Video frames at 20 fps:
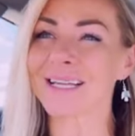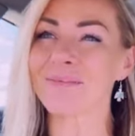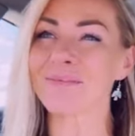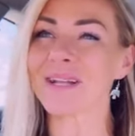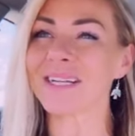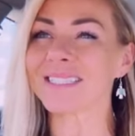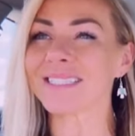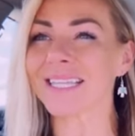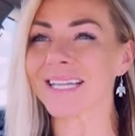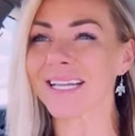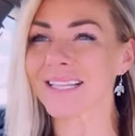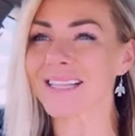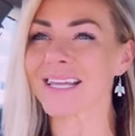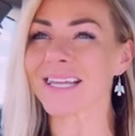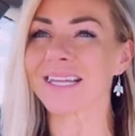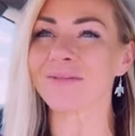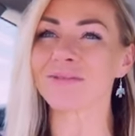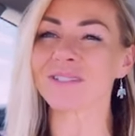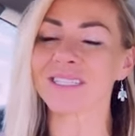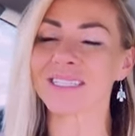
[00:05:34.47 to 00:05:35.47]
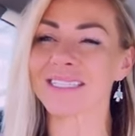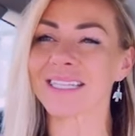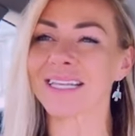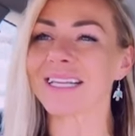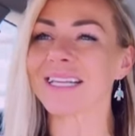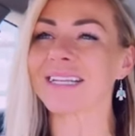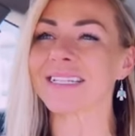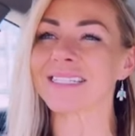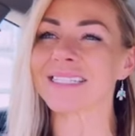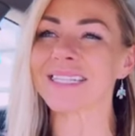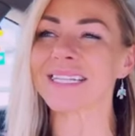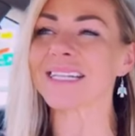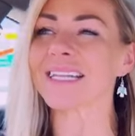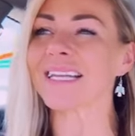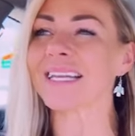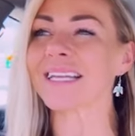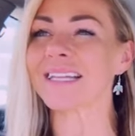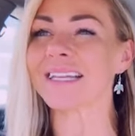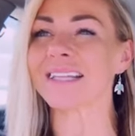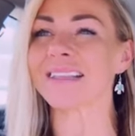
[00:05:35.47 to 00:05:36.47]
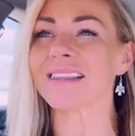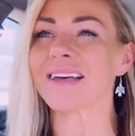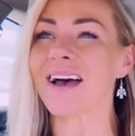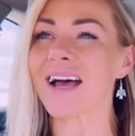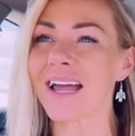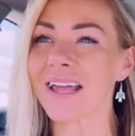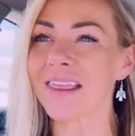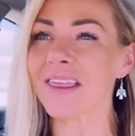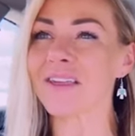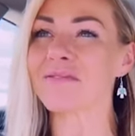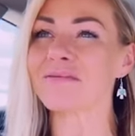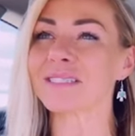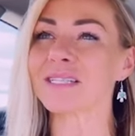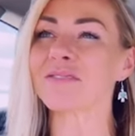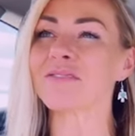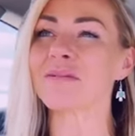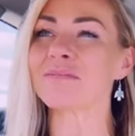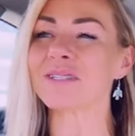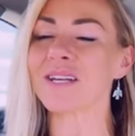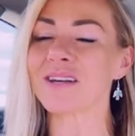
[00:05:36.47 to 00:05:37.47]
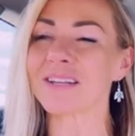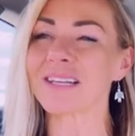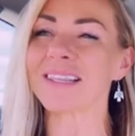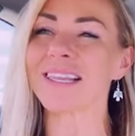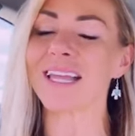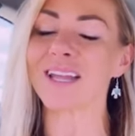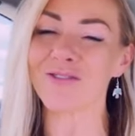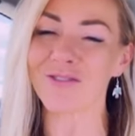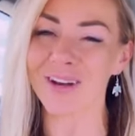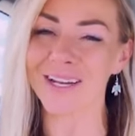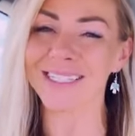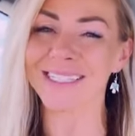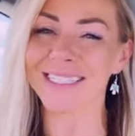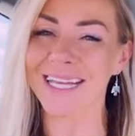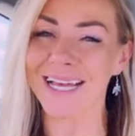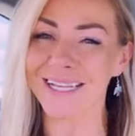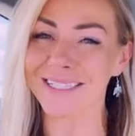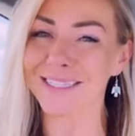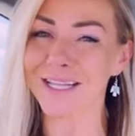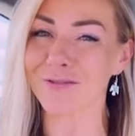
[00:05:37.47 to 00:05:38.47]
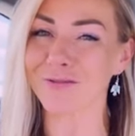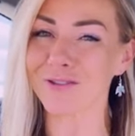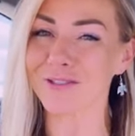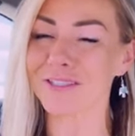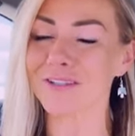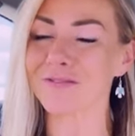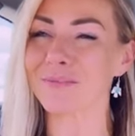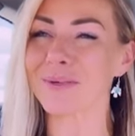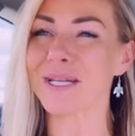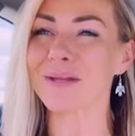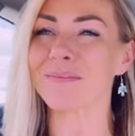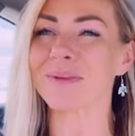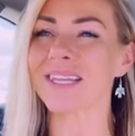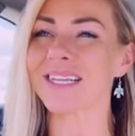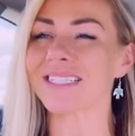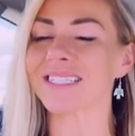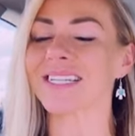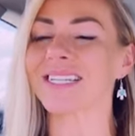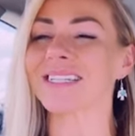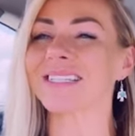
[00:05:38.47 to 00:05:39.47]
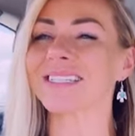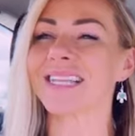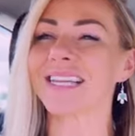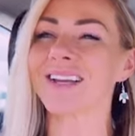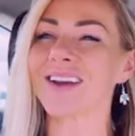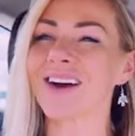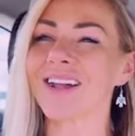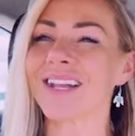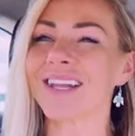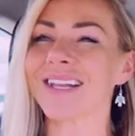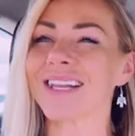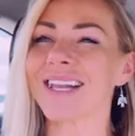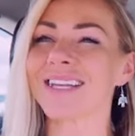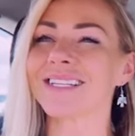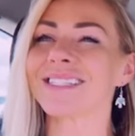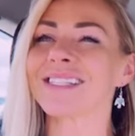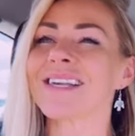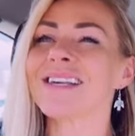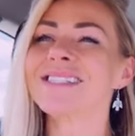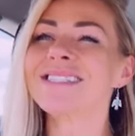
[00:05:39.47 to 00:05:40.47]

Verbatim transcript: I'm not saying like he was just like conceited and thought highly of himself. I'm talking like crazy ass levels of manipulation and psychoticness.